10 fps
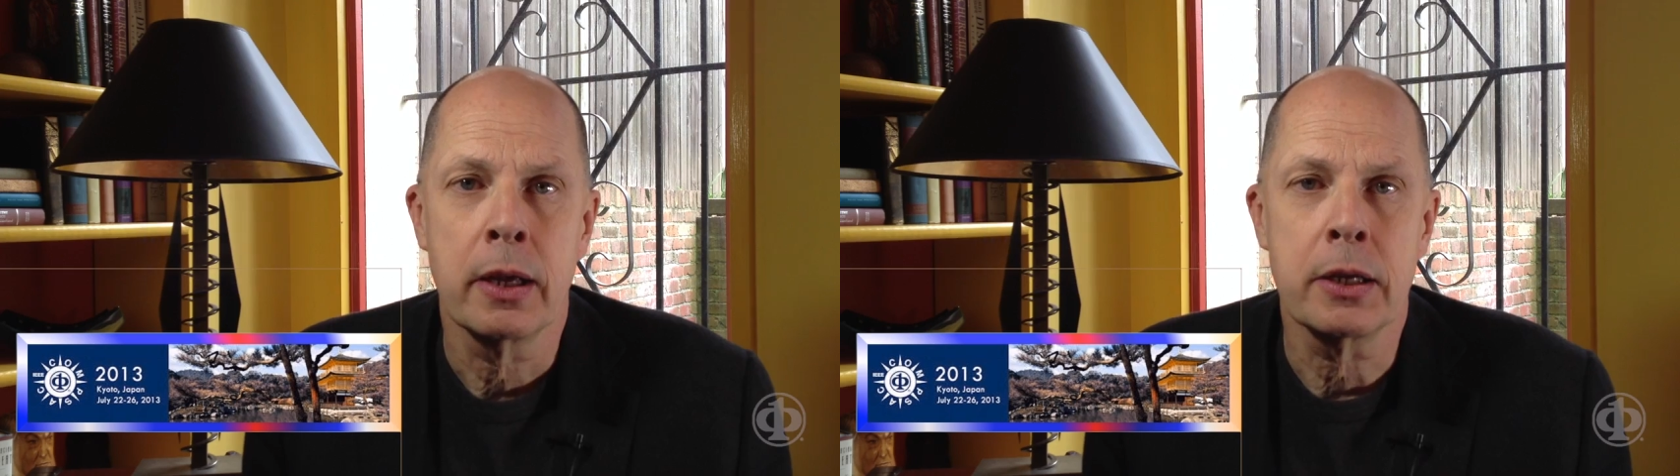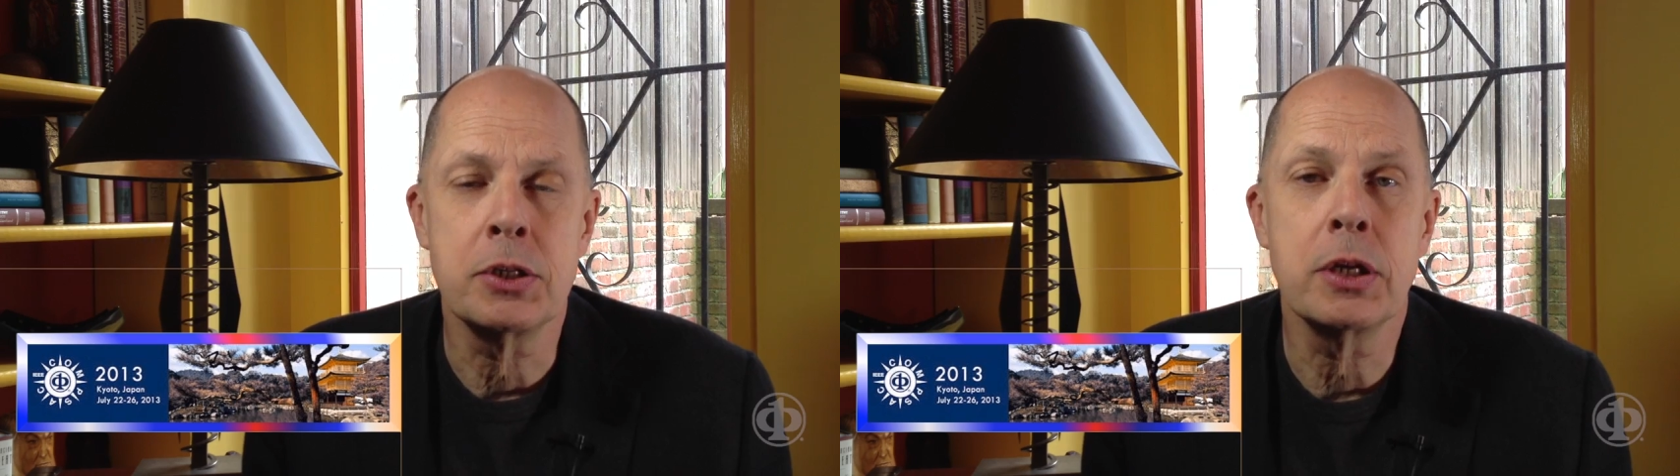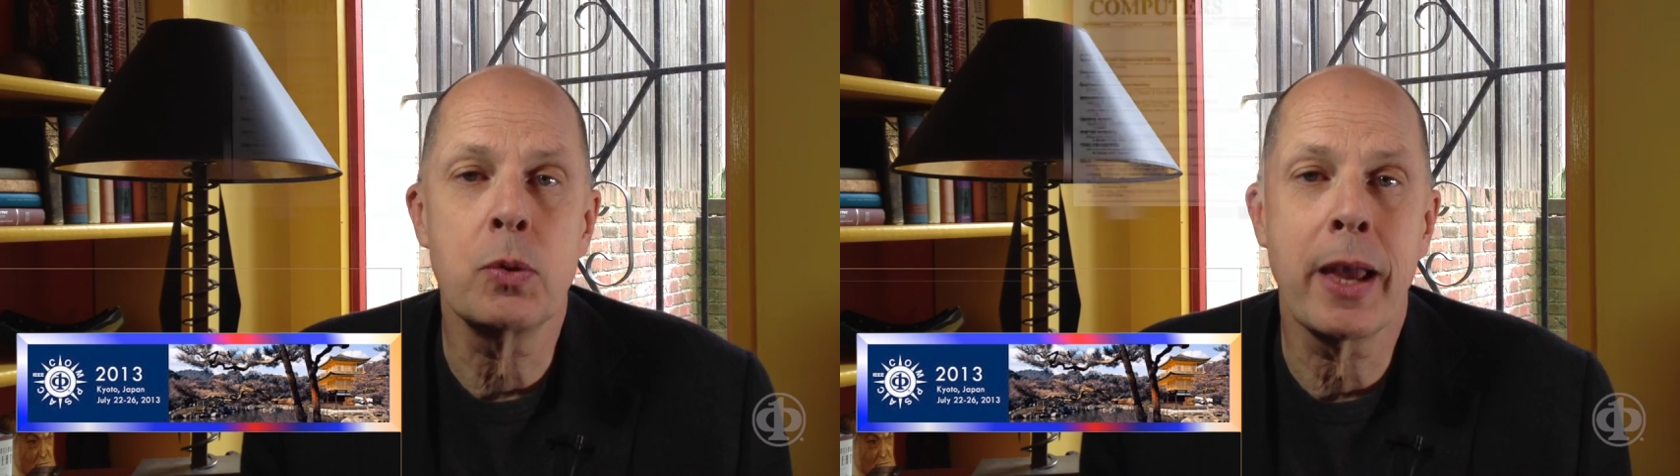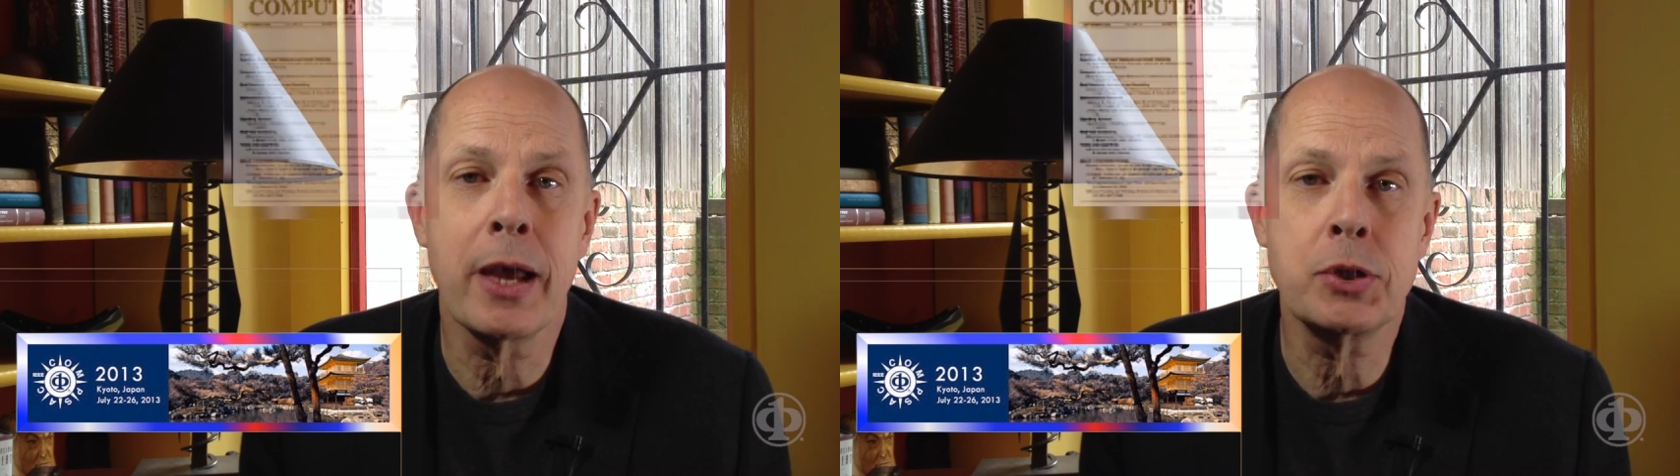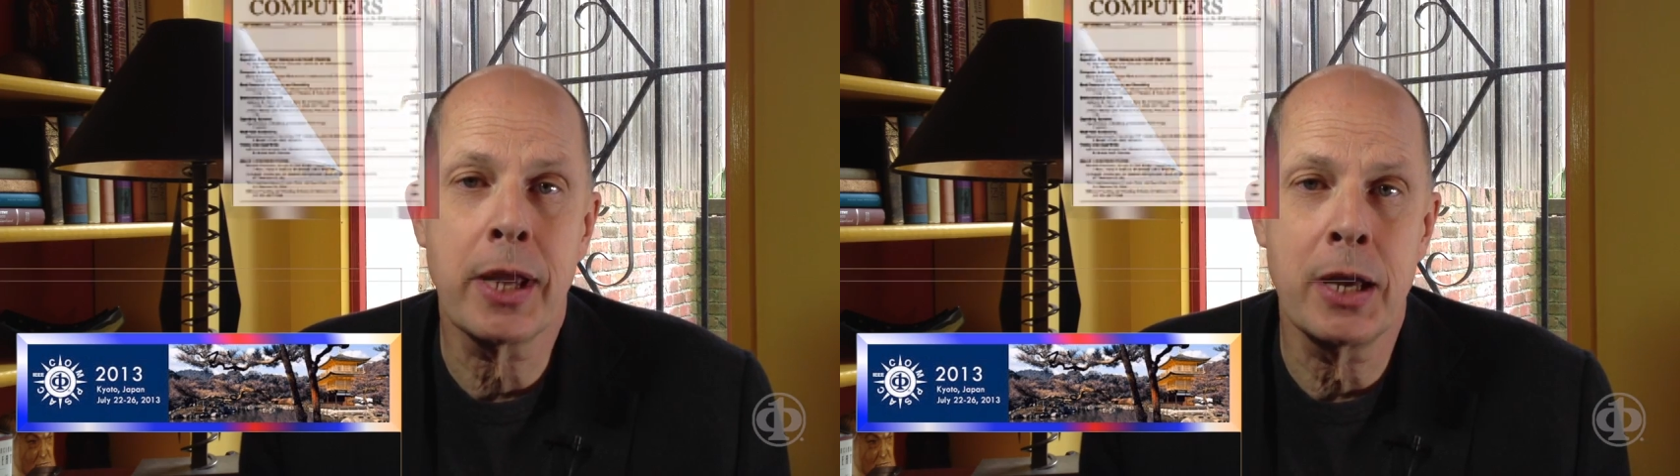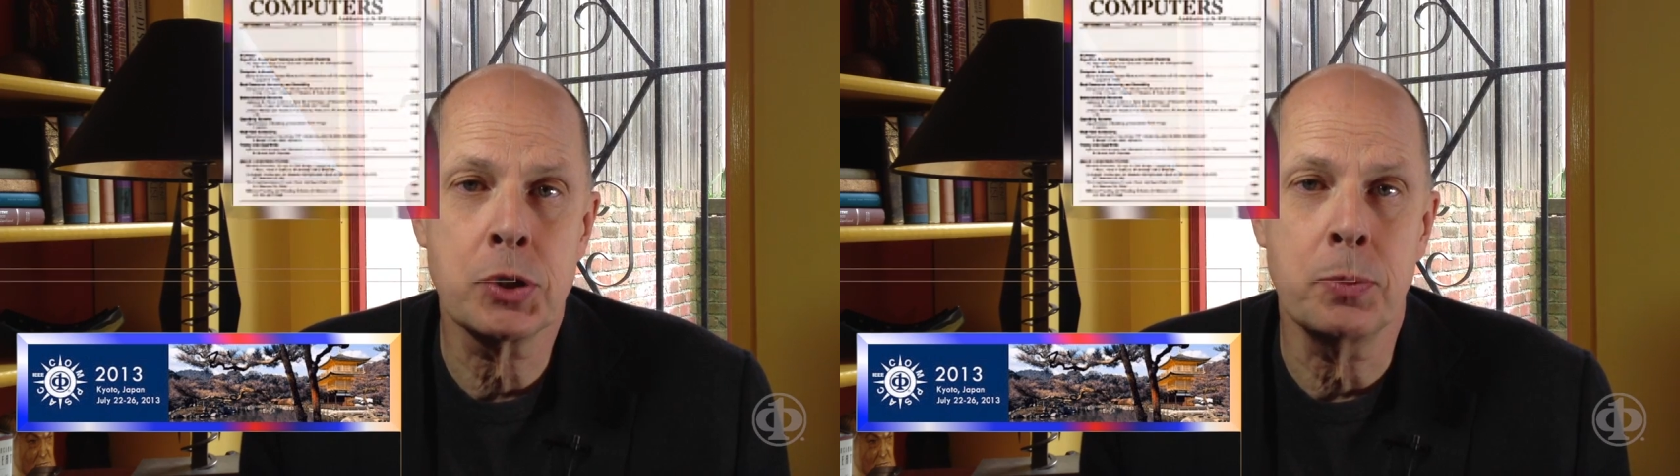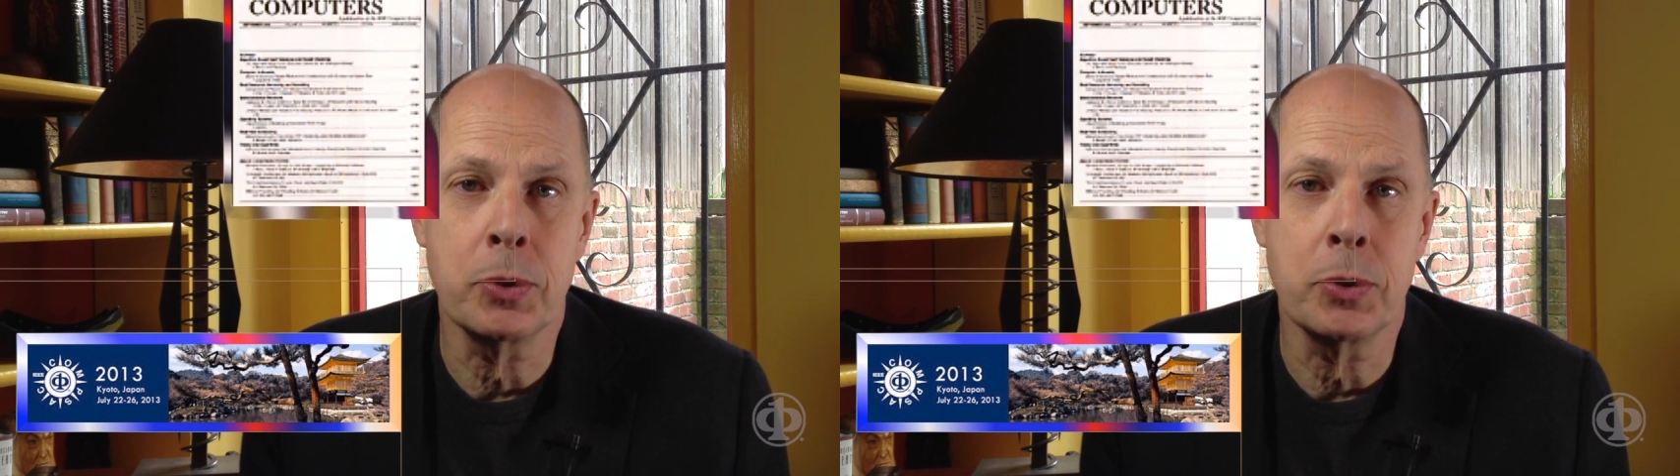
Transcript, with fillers: continuing education